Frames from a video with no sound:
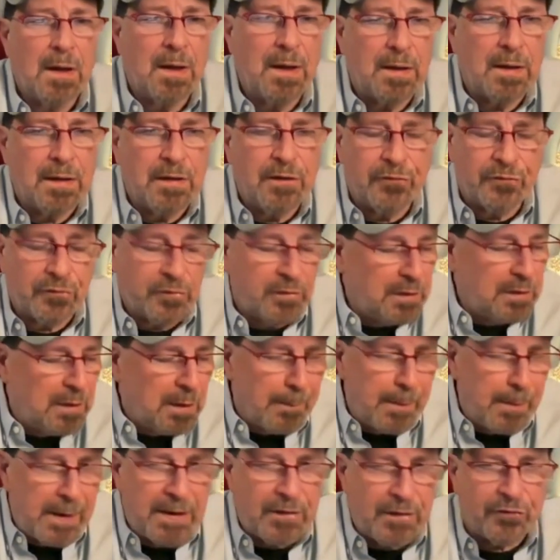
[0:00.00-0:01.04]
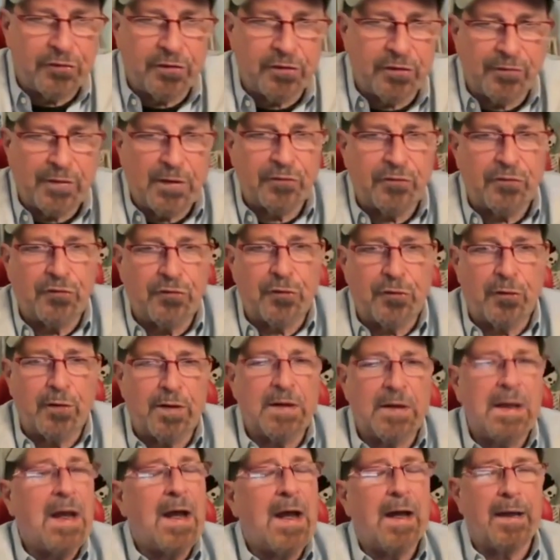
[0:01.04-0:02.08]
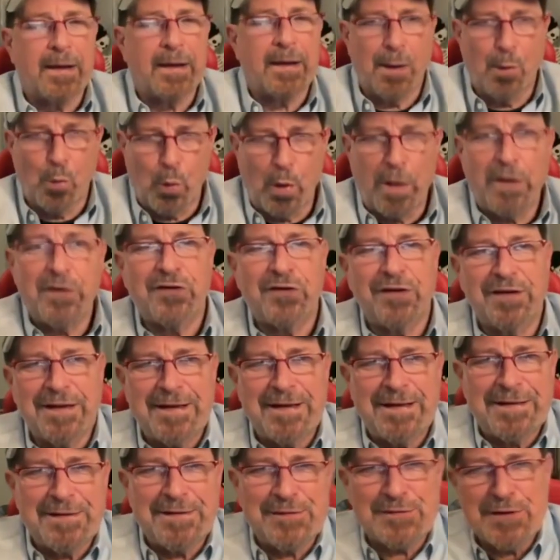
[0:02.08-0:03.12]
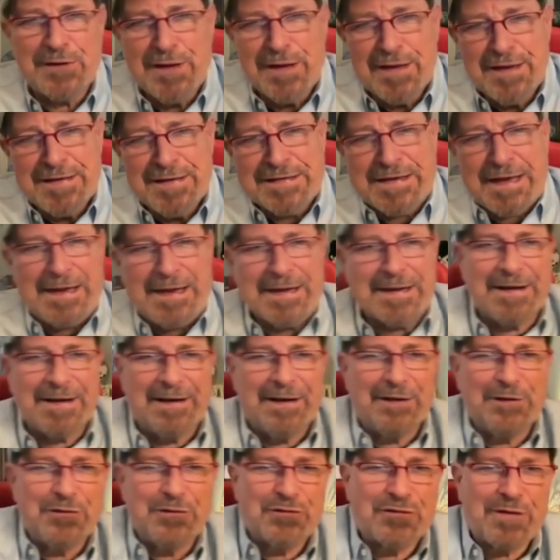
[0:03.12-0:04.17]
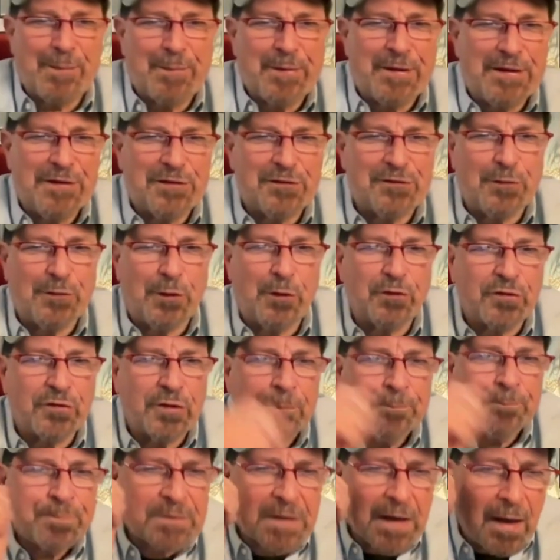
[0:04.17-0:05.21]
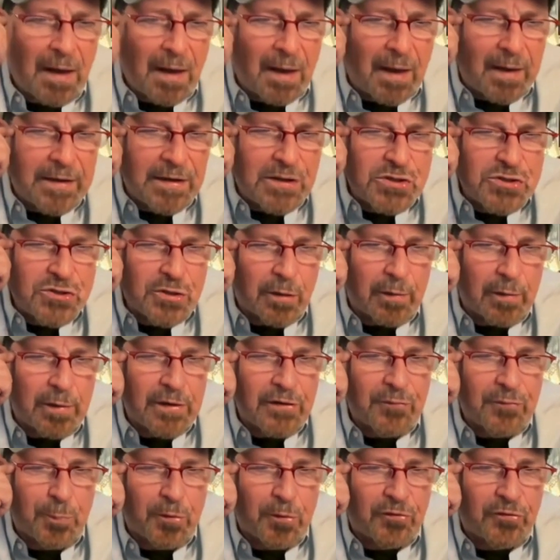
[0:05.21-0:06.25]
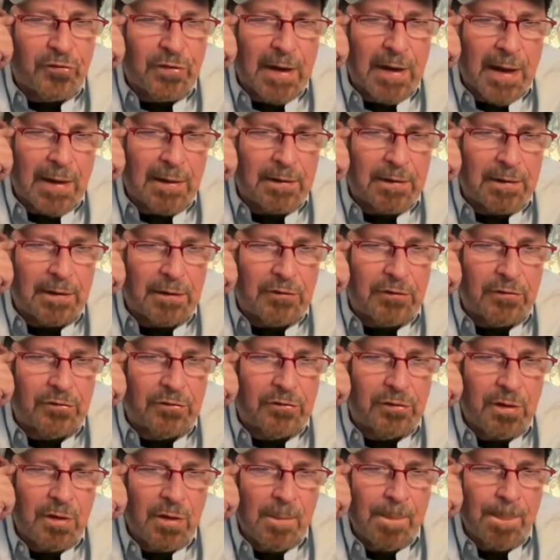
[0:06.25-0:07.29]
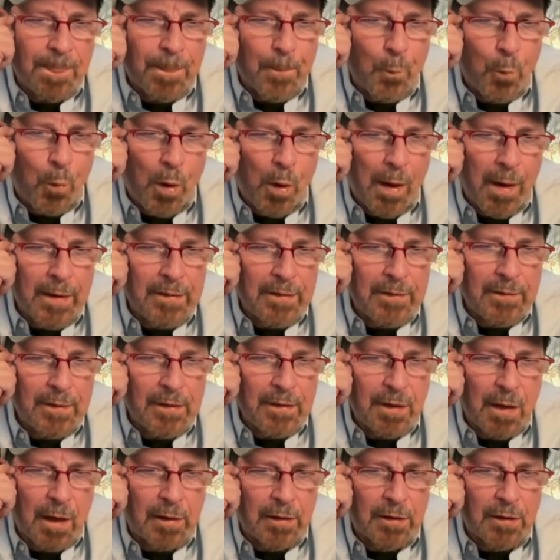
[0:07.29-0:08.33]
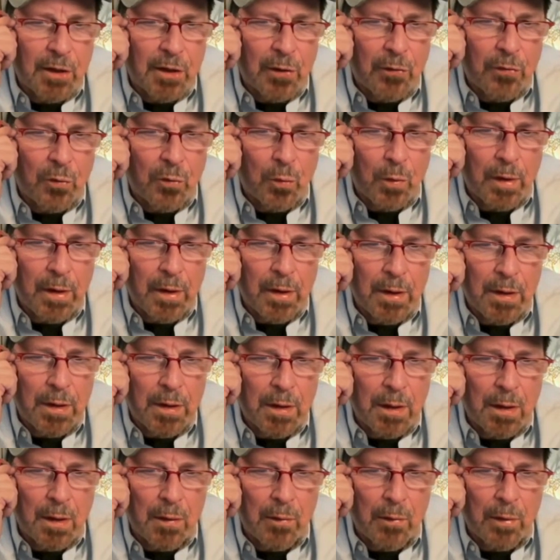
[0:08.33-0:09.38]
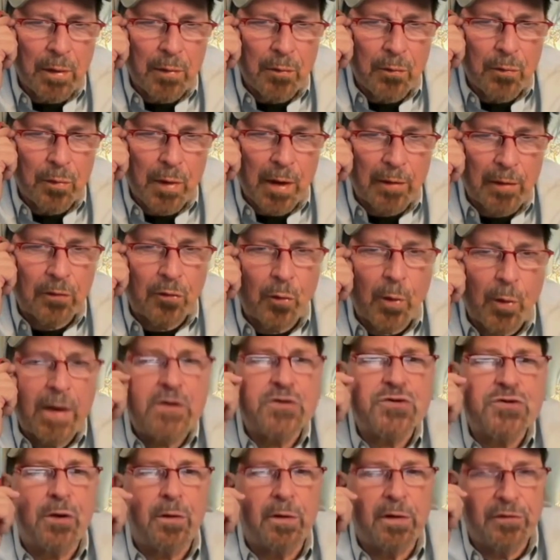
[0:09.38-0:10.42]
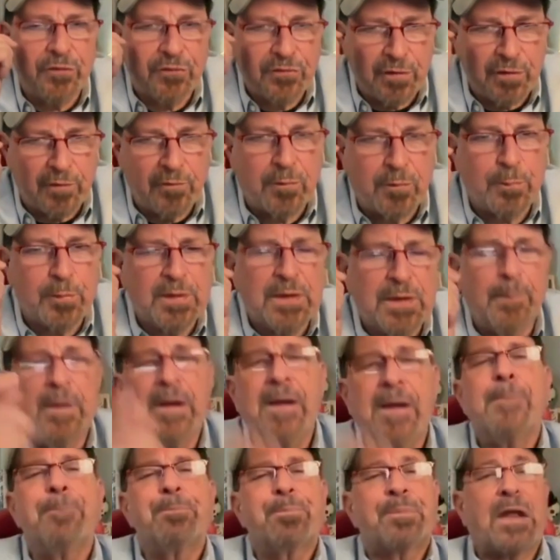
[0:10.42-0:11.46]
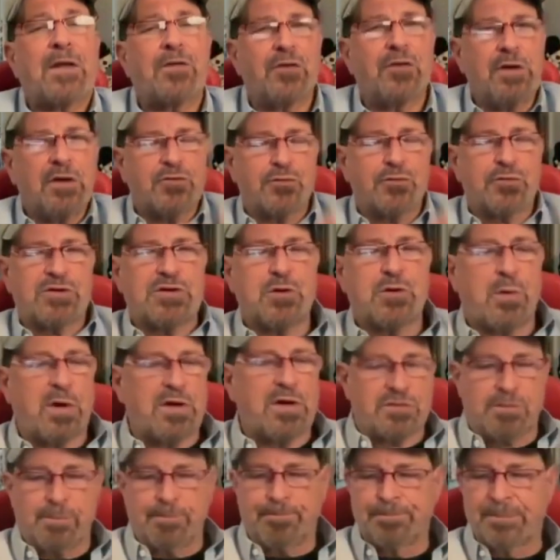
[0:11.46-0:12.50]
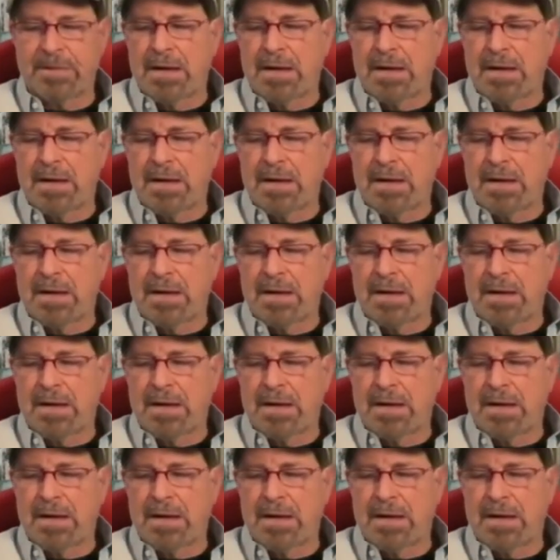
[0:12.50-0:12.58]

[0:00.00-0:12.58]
He is an amazing defense attorney. I can't wait to get his take on some of these folks. Injurious personalities. Why did they not go the route of grand jury instead of the prelim? That's an interesting question.